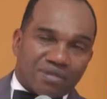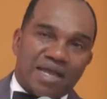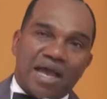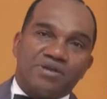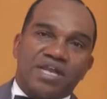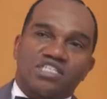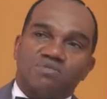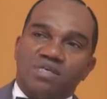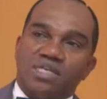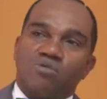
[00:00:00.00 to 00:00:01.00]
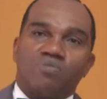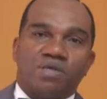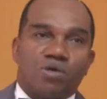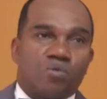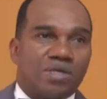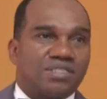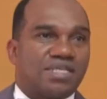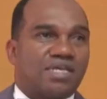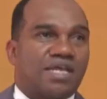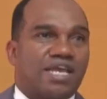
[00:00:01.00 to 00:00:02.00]
our next meeting will be on
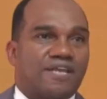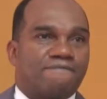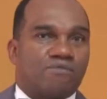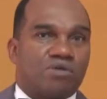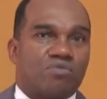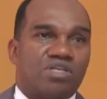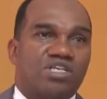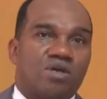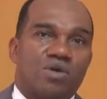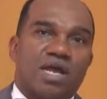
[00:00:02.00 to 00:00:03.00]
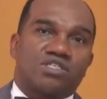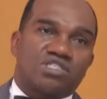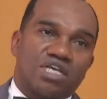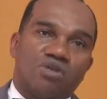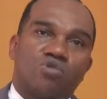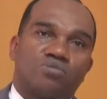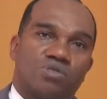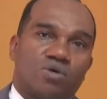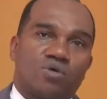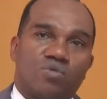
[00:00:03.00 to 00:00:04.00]
Wednesday night, and we deal with our study
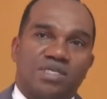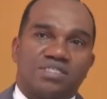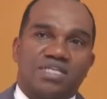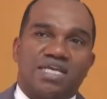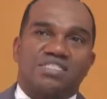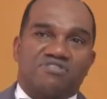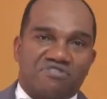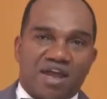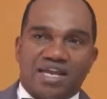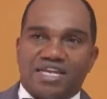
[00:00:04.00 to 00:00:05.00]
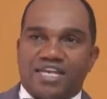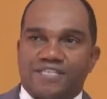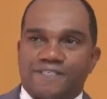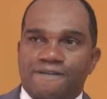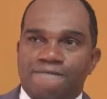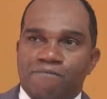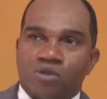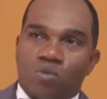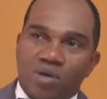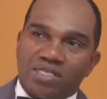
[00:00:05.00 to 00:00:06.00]
groups on Wednesdays and Fridays.
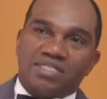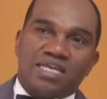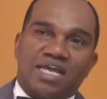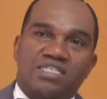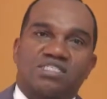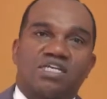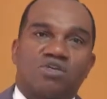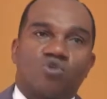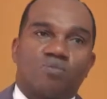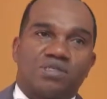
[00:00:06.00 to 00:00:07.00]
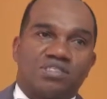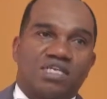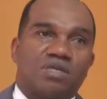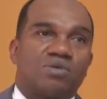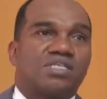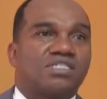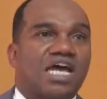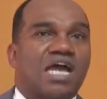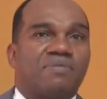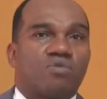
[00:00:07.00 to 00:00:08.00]
Wednesday night study group is dealing with the
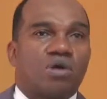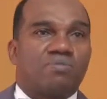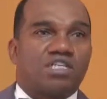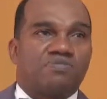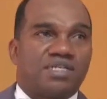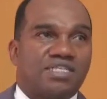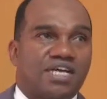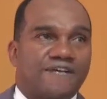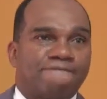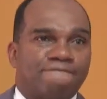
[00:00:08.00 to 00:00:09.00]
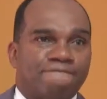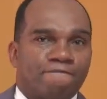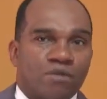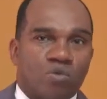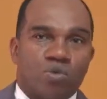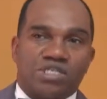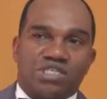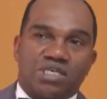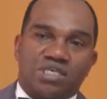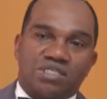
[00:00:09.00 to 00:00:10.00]
time and what must be done, which
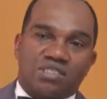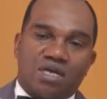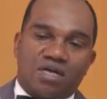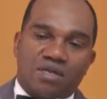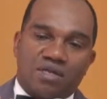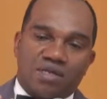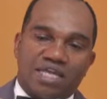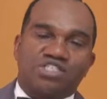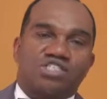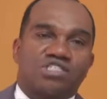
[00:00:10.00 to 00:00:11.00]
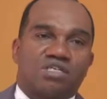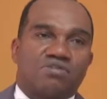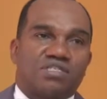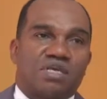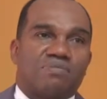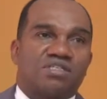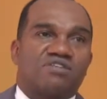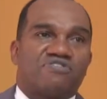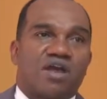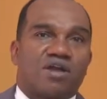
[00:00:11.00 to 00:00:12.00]
is a lecture series that
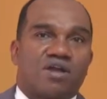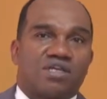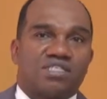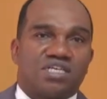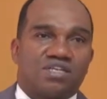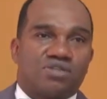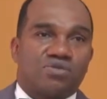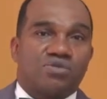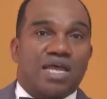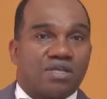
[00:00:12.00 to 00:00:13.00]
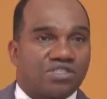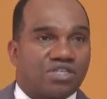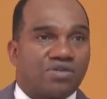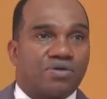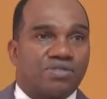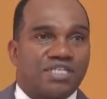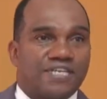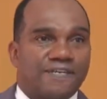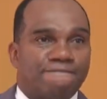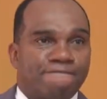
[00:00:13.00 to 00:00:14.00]
Minister Farrakhan did in
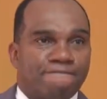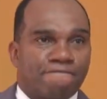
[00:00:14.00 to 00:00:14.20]
2013.